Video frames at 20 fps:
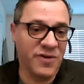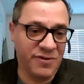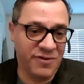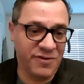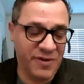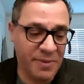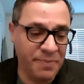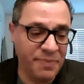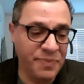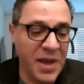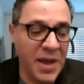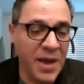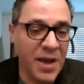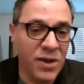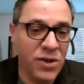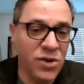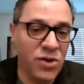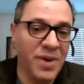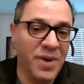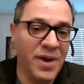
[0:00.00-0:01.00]
system,
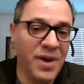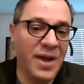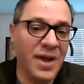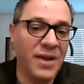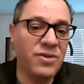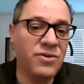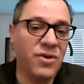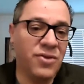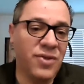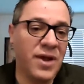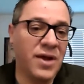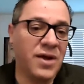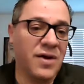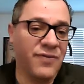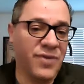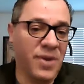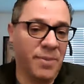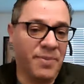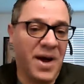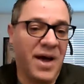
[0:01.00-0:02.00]
you begin to think
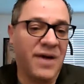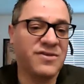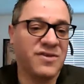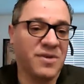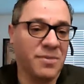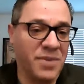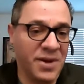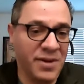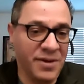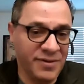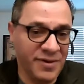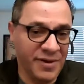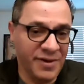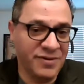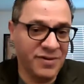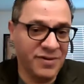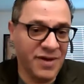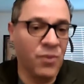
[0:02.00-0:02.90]
of the possibilities